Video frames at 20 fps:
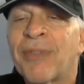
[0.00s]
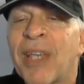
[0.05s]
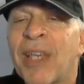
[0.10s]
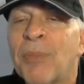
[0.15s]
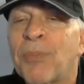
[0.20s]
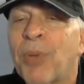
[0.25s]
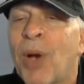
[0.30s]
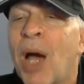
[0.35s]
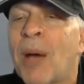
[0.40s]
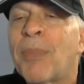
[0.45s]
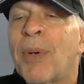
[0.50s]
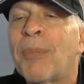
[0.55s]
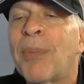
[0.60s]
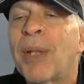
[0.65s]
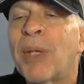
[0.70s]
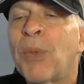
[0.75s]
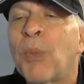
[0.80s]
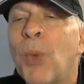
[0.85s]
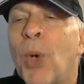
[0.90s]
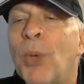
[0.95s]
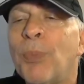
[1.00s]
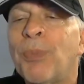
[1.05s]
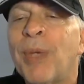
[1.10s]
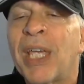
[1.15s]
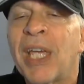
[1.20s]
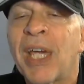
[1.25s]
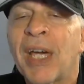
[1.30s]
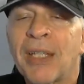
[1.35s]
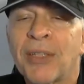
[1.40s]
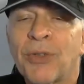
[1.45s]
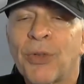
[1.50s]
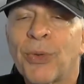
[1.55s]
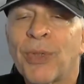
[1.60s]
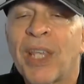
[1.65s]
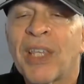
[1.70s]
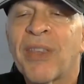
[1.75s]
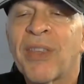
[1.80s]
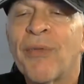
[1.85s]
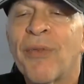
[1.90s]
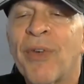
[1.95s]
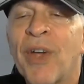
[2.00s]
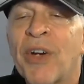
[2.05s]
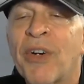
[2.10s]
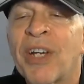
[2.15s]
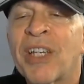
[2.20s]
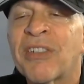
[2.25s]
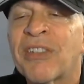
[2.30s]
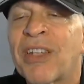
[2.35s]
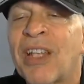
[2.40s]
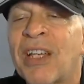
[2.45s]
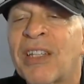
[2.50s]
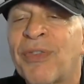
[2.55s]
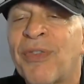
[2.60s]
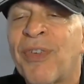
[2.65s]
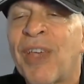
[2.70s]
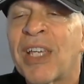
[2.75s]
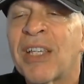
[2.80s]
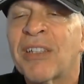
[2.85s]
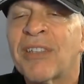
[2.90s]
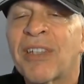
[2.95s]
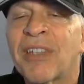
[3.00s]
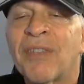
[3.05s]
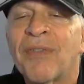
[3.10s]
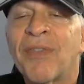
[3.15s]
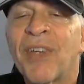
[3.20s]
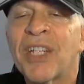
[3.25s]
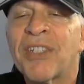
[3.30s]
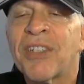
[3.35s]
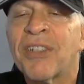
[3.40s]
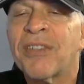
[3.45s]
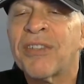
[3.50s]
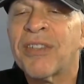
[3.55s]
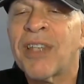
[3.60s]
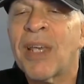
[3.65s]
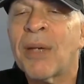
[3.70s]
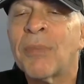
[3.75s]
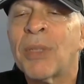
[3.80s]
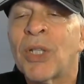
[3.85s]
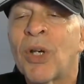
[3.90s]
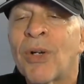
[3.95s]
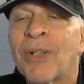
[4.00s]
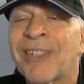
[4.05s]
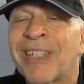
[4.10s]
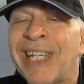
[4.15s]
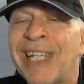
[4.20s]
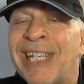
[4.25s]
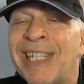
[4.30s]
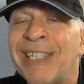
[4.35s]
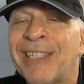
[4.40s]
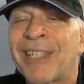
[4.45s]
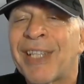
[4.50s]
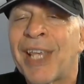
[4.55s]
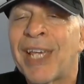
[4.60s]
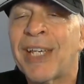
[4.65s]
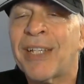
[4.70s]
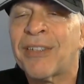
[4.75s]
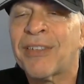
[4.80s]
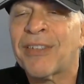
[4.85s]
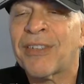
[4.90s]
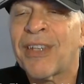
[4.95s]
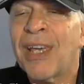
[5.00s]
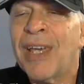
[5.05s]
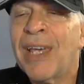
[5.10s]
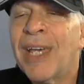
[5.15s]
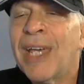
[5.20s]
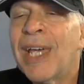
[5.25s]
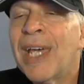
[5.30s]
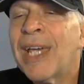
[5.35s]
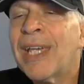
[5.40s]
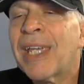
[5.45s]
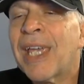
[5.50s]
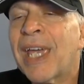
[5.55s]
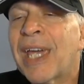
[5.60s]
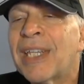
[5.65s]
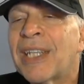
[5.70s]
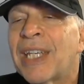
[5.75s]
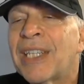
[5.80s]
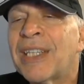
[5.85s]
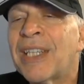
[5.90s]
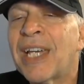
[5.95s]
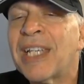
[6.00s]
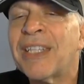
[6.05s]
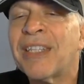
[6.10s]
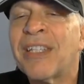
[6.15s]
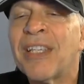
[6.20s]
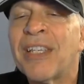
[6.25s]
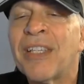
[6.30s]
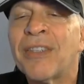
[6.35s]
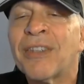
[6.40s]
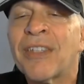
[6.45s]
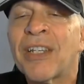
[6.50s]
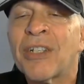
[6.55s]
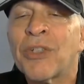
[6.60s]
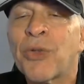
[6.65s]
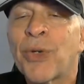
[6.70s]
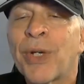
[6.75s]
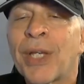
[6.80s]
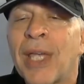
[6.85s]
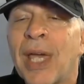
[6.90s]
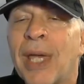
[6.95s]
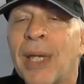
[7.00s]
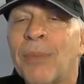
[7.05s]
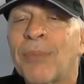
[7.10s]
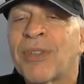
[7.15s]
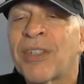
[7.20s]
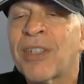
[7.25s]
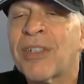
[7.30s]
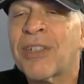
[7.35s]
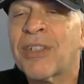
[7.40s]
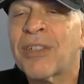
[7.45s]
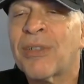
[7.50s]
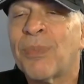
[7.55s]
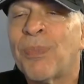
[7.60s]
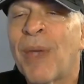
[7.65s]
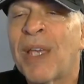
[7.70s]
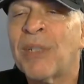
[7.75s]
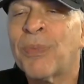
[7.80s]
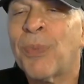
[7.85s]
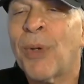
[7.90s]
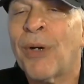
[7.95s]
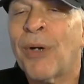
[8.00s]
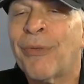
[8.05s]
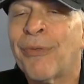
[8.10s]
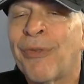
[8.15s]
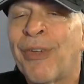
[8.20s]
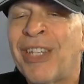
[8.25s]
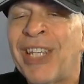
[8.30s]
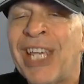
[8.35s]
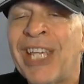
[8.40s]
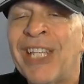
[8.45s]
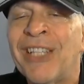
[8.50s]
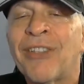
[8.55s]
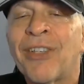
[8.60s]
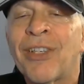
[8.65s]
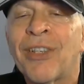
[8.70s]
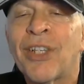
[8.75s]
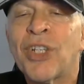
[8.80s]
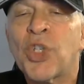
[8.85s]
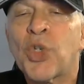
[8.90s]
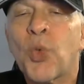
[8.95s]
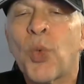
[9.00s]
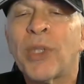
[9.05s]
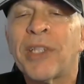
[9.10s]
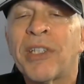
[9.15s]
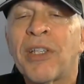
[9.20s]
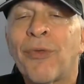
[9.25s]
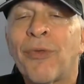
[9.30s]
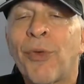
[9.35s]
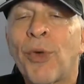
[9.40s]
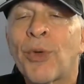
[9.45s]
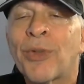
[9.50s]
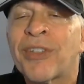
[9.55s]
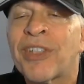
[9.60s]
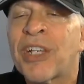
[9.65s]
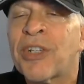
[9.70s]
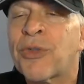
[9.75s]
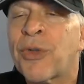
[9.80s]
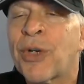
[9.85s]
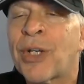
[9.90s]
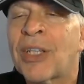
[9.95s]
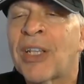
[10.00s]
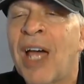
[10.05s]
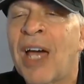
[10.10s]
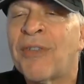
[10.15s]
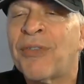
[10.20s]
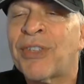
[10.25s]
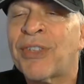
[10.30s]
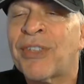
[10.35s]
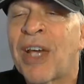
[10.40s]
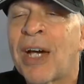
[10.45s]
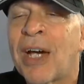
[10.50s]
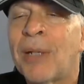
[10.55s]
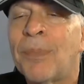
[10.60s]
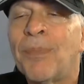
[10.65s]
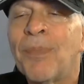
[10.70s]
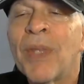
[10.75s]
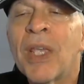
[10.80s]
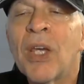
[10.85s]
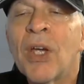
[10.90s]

that probably won't be answered at the various Las Vegas convention seminars is this: can a 19th century game such as baseball fit into the 21st century lifestyle,